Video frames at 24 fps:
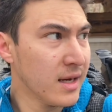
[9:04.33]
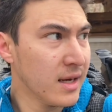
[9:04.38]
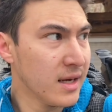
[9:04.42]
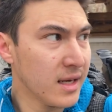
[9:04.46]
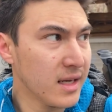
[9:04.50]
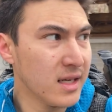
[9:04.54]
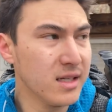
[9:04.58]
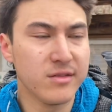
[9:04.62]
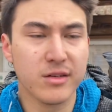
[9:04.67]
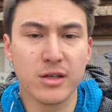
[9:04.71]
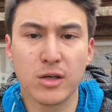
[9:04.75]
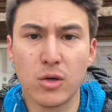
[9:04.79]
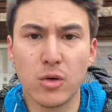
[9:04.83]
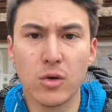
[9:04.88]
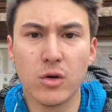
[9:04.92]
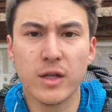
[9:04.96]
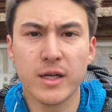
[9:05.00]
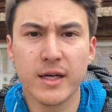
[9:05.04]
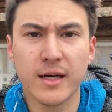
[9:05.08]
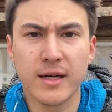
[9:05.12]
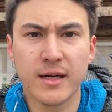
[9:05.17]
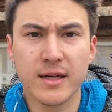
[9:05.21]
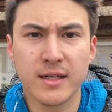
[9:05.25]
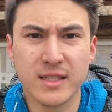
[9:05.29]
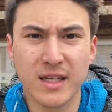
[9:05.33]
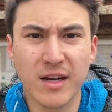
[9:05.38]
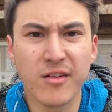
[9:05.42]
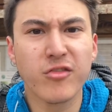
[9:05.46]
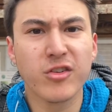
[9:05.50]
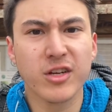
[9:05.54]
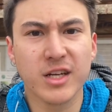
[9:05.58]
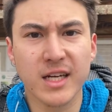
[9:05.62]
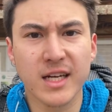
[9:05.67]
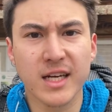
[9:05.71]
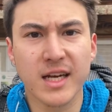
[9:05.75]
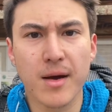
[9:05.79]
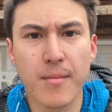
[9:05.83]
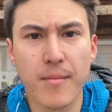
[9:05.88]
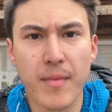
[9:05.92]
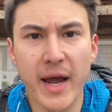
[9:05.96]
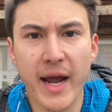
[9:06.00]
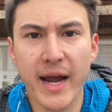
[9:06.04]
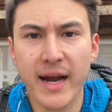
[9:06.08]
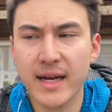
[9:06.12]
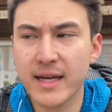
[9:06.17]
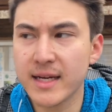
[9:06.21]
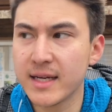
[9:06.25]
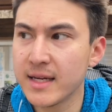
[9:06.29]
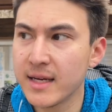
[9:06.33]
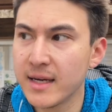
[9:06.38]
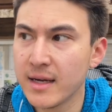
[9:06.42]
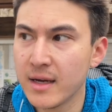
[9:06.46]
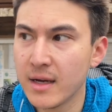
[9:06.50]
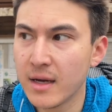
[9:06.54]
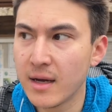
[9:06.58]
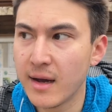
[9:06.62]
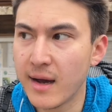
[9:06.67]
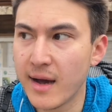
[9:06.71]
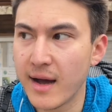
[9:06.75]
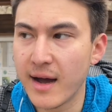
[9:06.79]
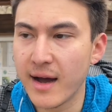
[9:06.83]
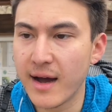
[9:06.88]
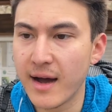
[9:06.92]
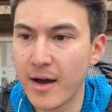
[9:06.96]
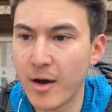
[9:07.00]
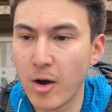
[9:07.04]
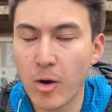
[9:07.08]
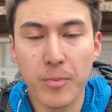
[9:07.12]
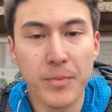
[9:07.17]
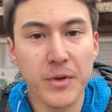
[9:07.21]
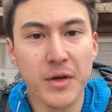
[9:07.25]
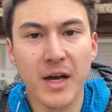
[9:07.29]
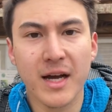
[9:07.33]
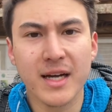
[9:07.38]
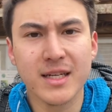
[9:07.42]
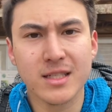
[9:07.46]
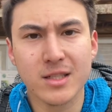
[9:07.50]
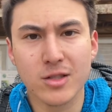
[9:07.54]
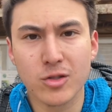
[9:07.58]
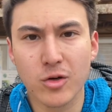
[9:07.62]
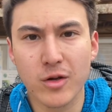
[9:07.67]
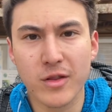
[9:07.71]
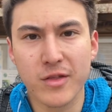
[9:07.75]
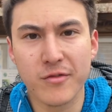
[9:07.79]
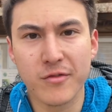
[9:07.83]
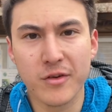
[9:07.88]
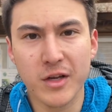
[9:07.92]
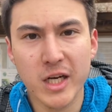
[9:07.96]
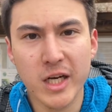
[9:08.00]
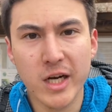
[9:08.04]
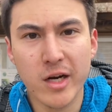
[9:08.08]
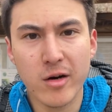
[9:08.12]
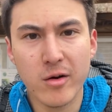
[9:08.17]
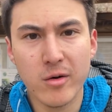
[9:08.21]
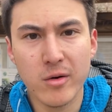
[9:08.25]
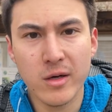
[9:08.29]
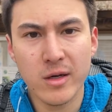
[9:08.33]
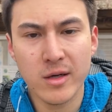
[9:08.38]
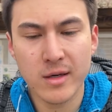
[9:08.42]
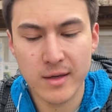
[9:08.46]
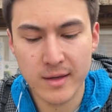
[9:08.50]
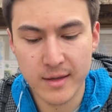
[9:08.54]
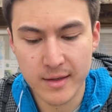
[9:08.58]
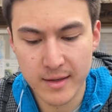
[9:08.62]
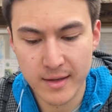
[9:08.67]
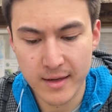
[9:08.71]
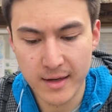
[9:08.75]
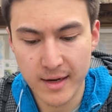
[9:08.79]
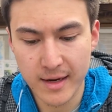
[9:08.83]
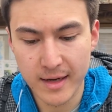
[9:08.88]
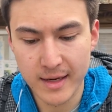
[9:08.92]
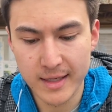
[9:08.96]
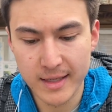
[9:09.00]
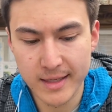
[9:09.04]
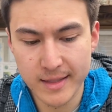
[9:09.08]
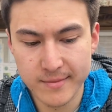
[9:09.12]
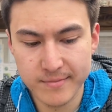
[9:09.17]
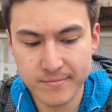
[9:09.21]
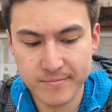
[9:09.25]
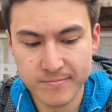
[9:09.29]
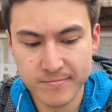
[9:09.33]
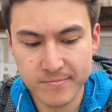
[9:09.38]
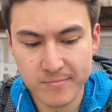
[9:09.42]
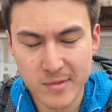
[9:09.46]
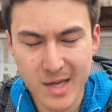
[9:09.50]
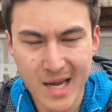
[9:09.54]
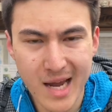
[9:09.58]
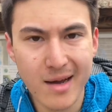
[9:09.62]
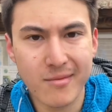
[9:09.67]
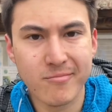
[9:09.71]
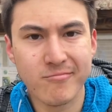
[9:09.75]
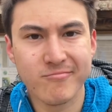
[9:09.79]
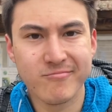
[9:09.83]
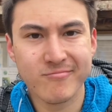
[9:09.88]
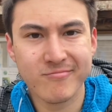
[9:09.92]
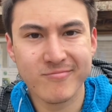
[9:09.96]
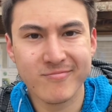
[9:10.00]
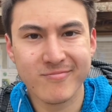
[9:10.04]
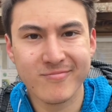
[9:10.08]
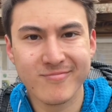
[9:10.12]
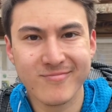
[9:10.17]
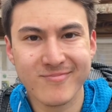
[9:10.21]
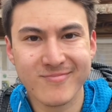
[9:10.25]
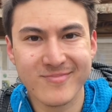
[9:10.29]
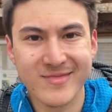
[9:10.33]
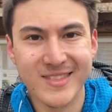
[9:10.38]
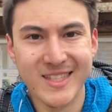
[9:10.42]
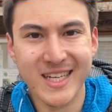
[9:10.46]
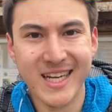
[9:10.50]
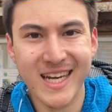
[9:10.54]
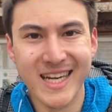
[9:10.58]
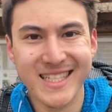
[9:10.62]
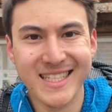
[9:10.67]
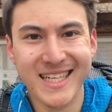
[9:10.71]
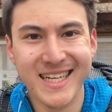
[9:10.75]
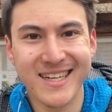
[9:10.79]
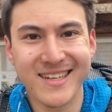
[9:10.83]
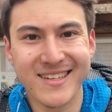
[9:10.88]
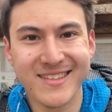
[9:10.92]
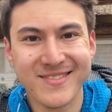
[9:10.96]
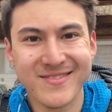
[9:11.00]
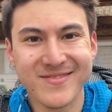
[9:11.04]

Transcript: even cooler. Definitely gonna come back. Hope you guys enjoyed the video. Yeah, see you guys later.